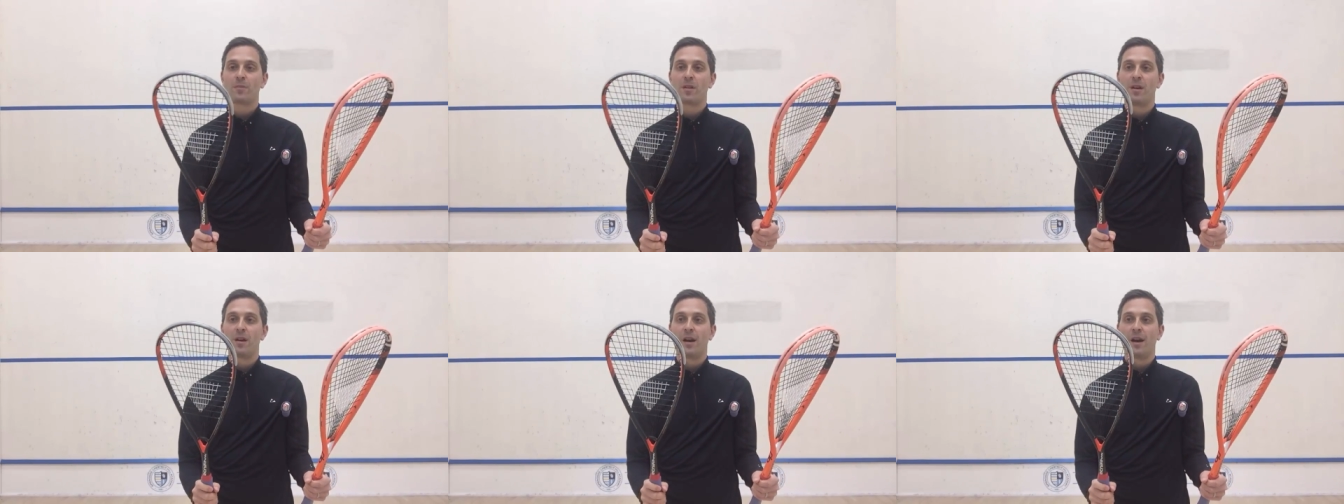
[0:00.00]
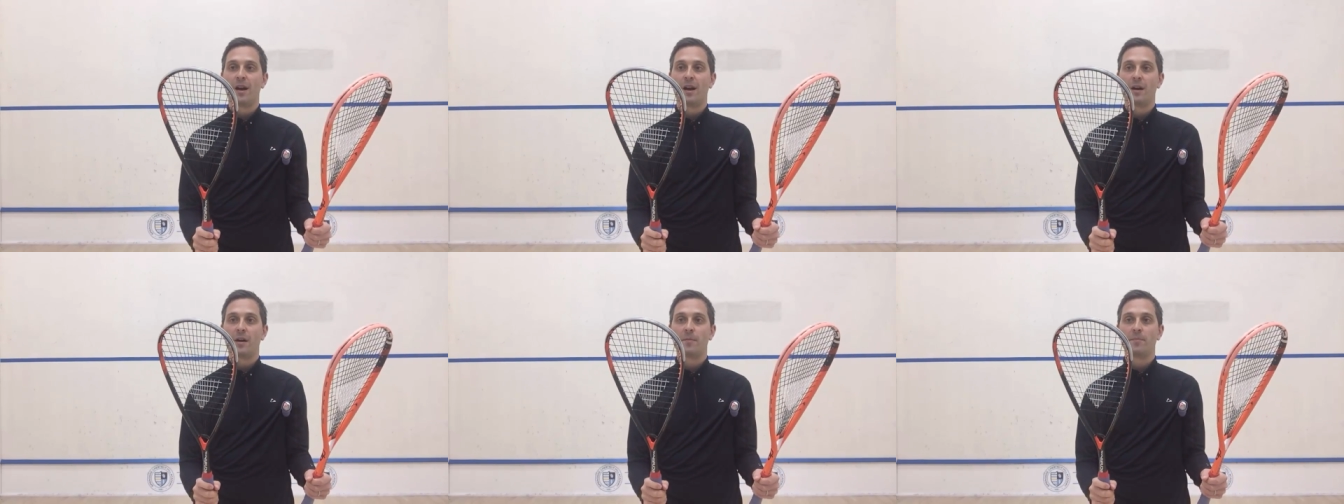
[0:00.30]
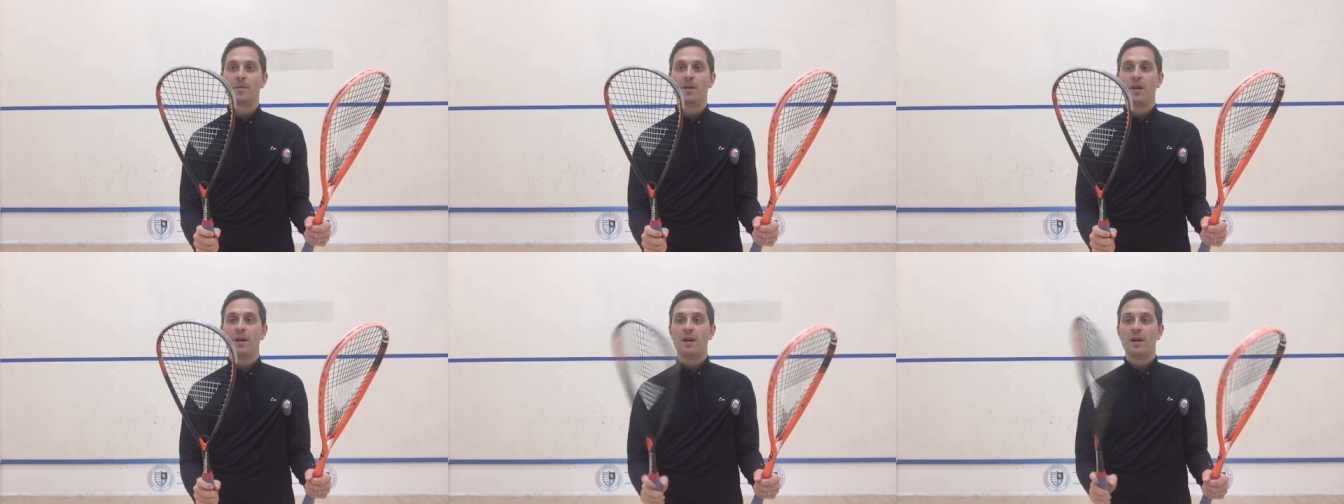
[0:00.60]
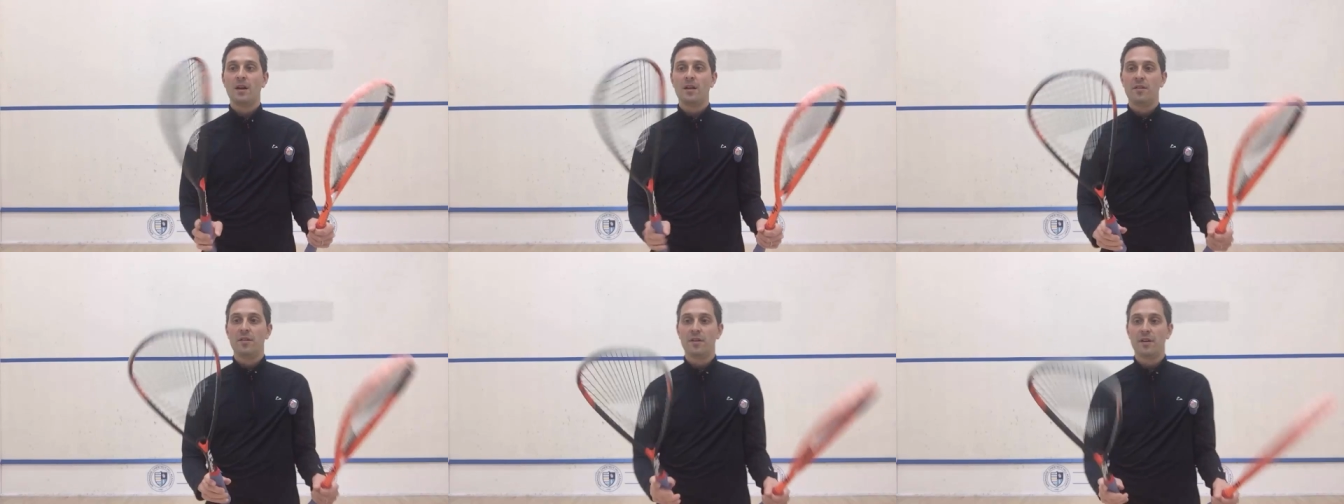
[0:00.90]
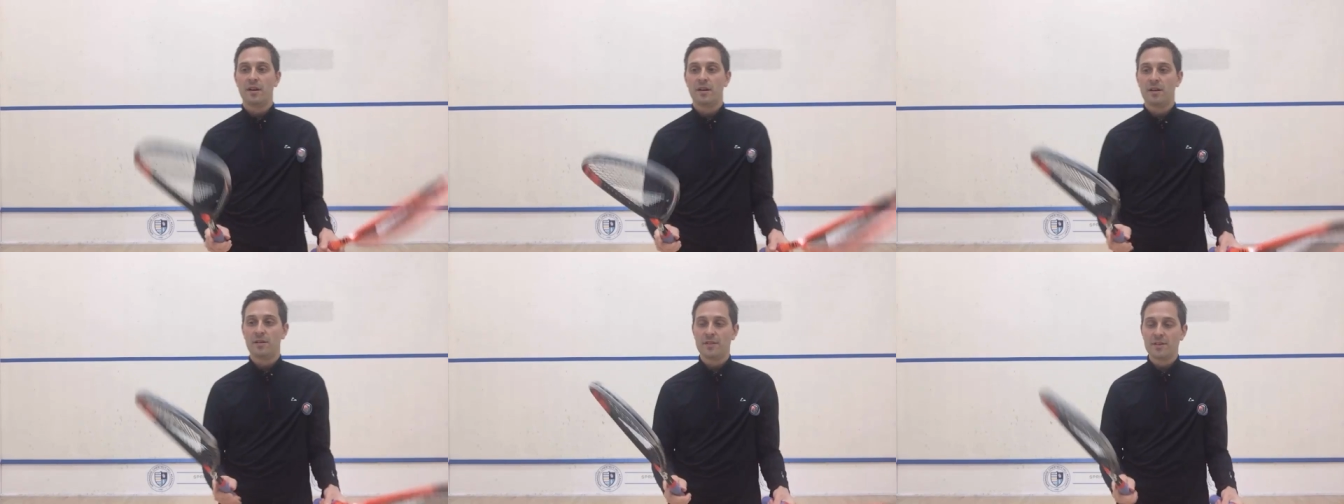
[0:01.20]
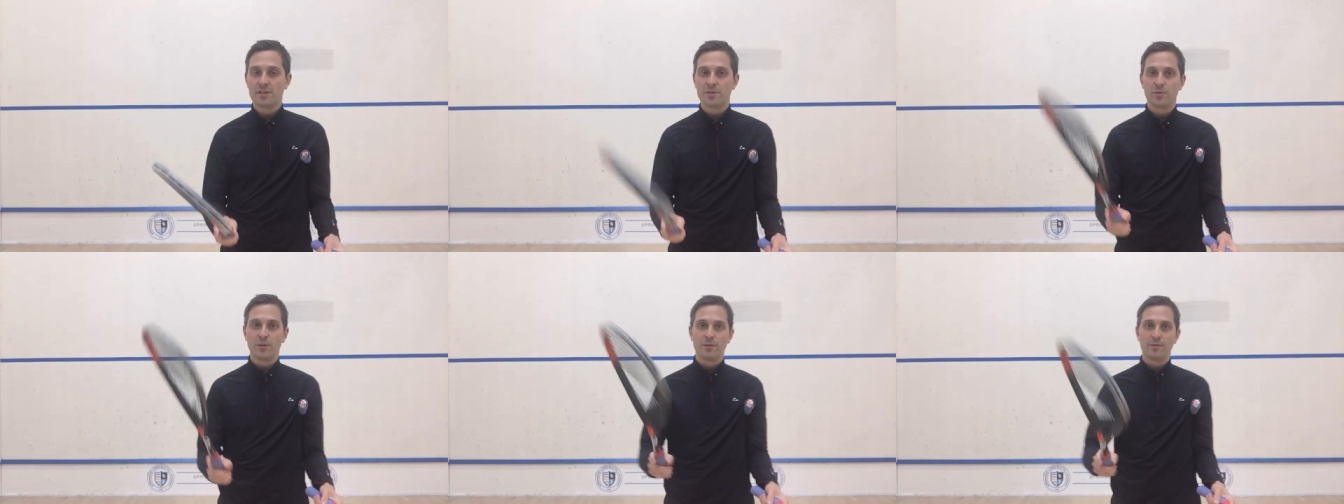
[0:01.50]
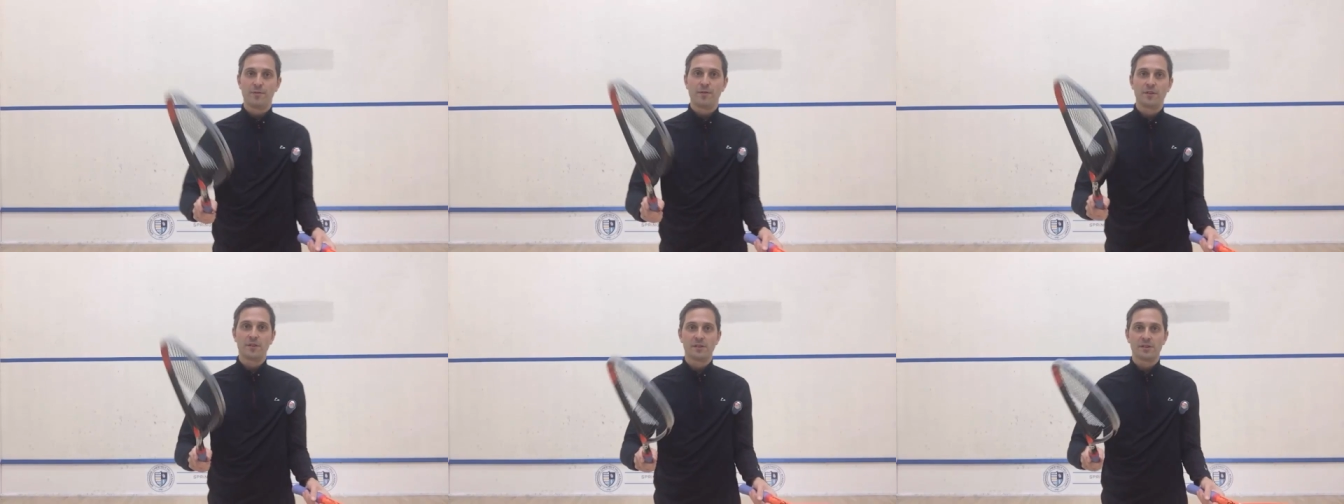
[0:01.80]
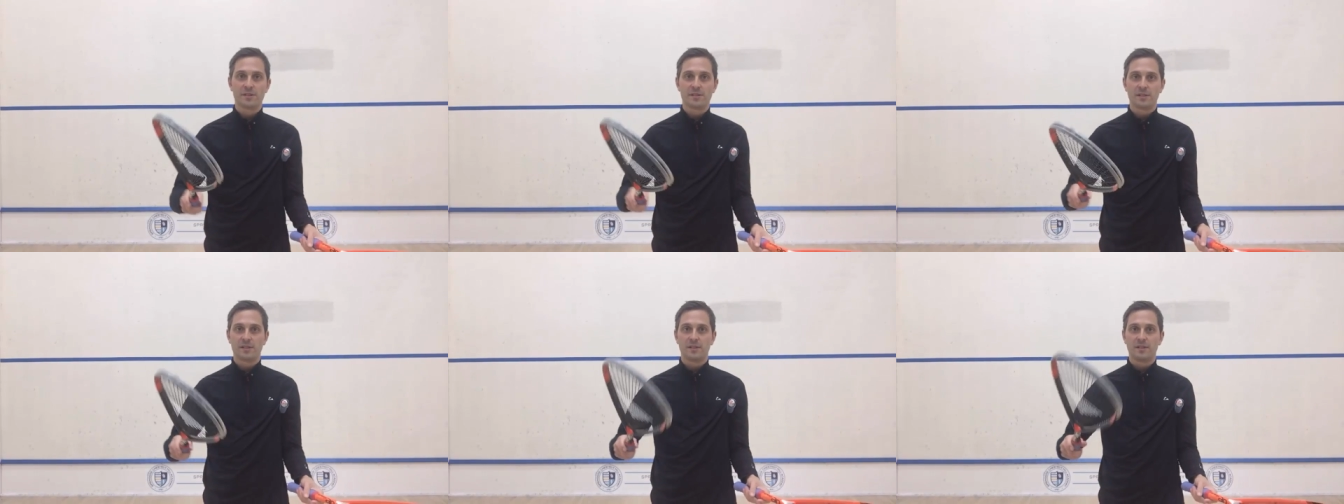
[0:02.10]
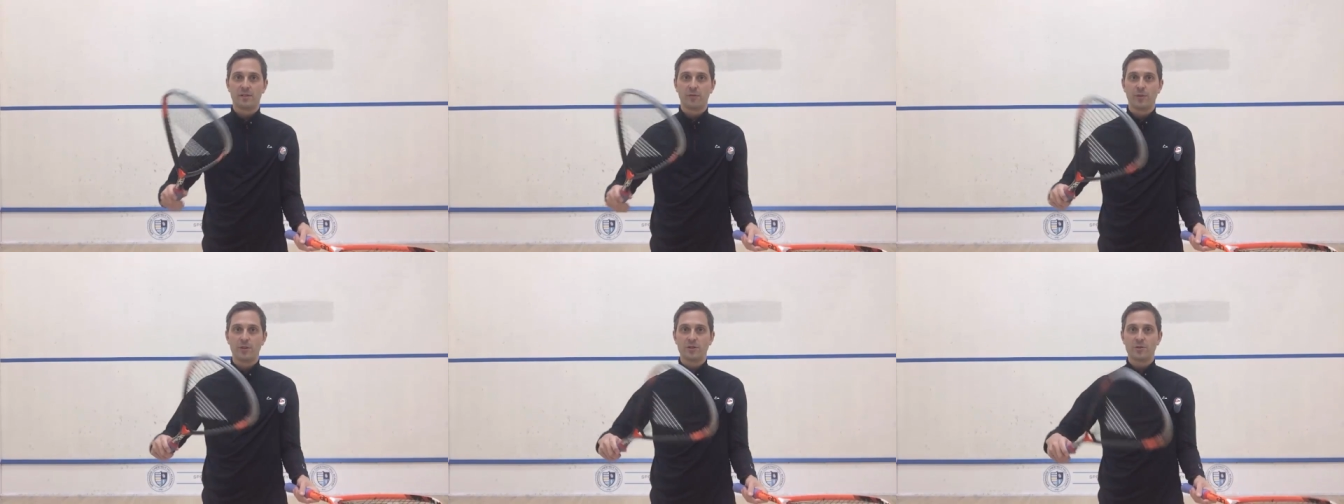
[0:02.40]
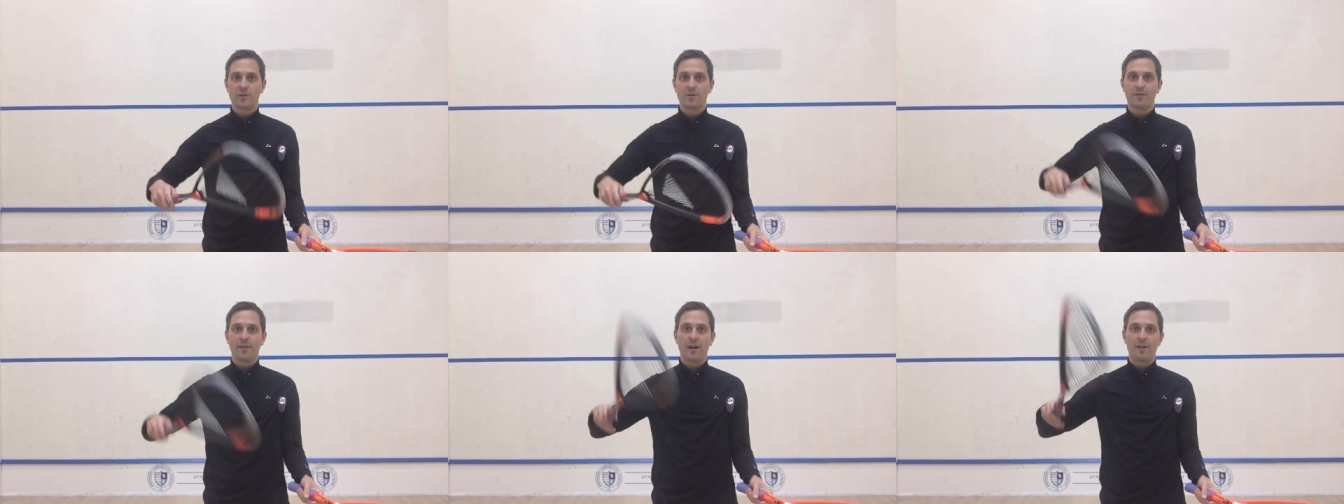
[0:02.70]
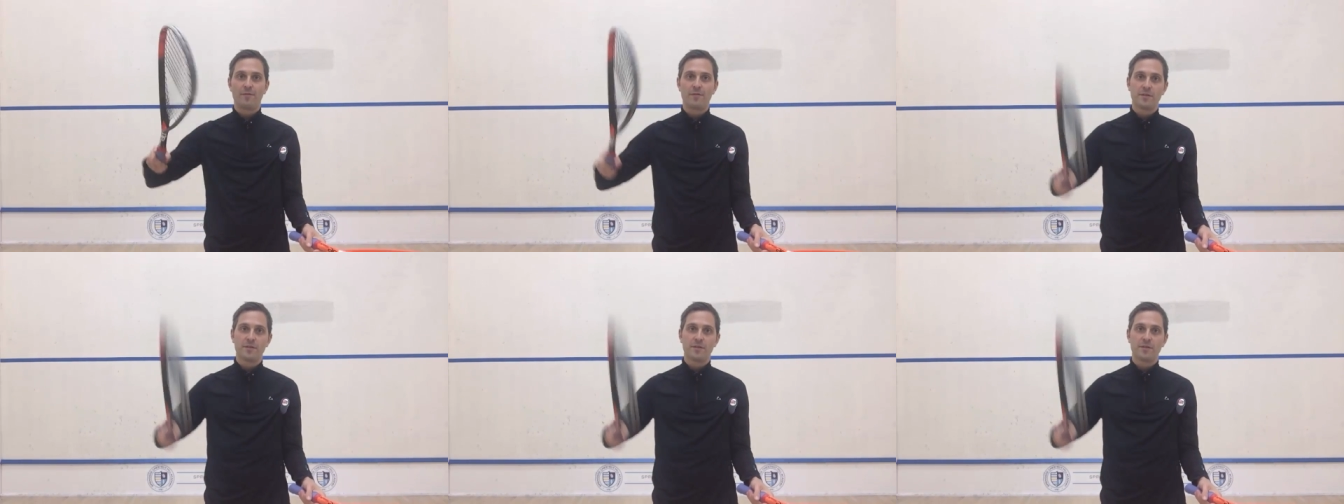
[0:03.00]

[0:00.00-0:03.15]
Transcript: The 125